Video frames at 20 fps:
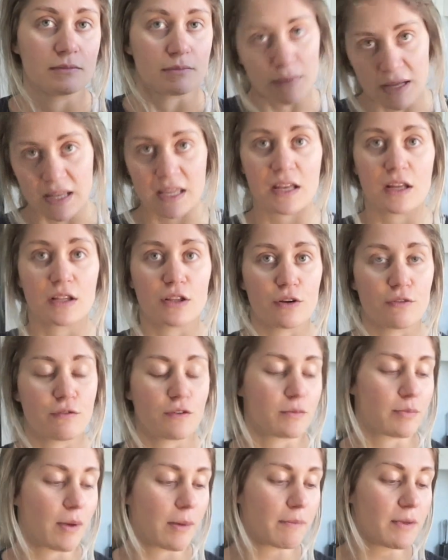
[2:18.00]
making a low
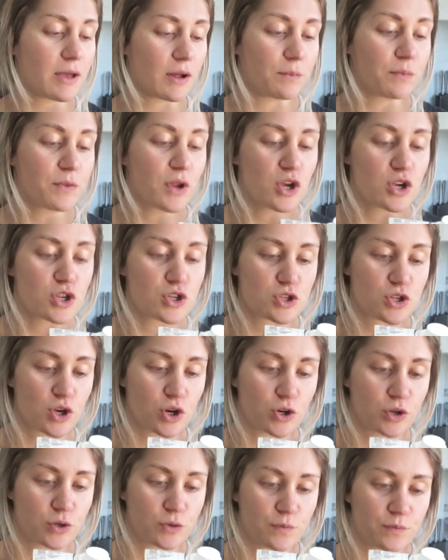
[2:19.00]
FODMAP meal.
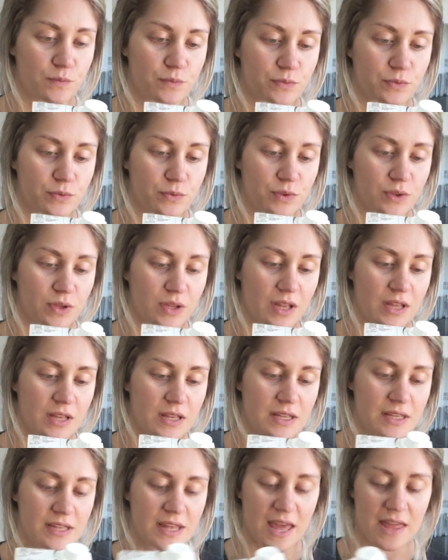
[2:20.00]
So
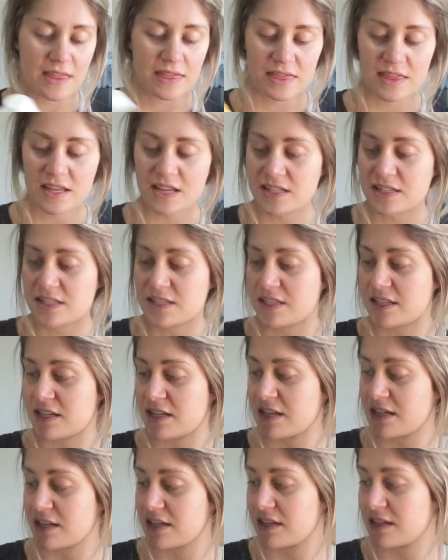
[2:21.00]
yeah,
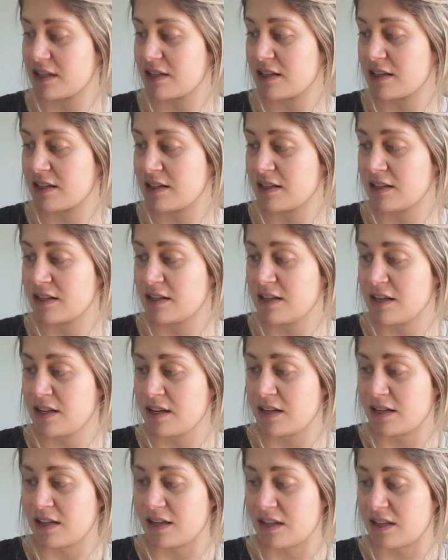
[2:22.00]
this
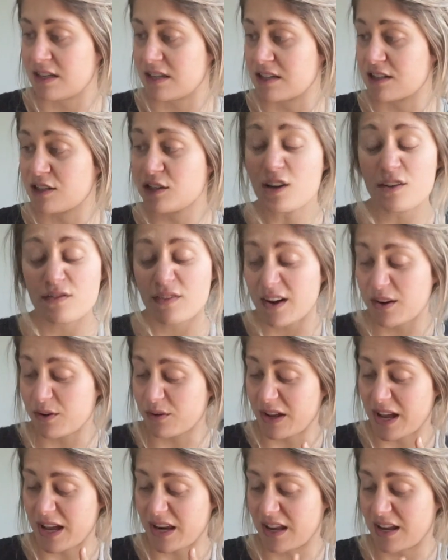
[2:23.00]
is certified
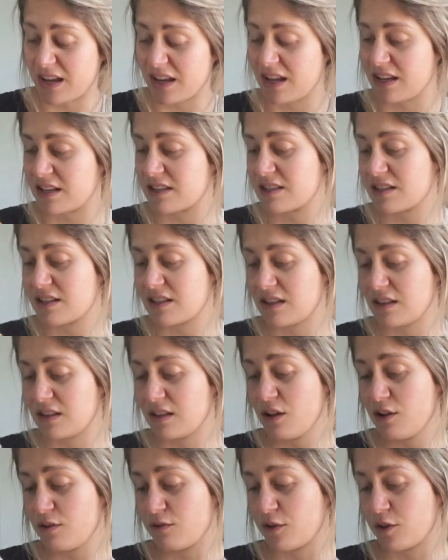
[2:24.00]
organic, it's
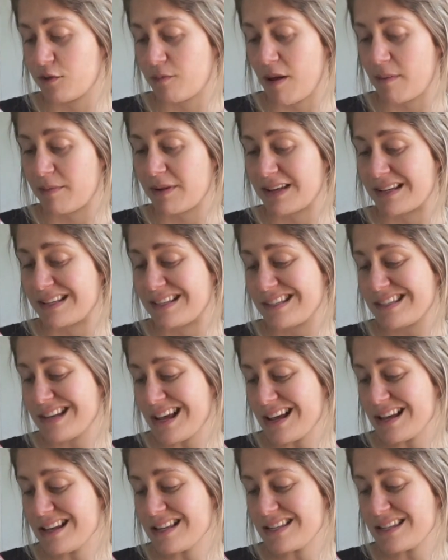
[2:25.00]
low FODMAP. It
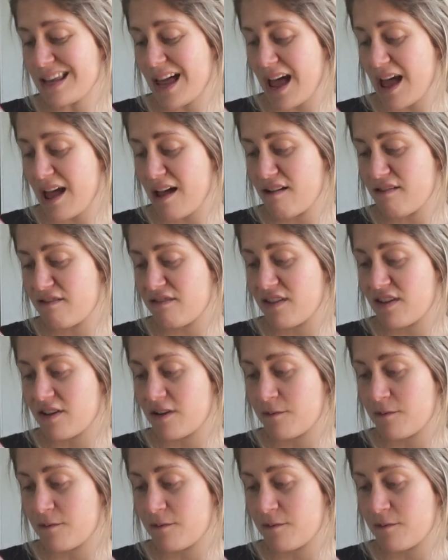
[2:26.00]
does have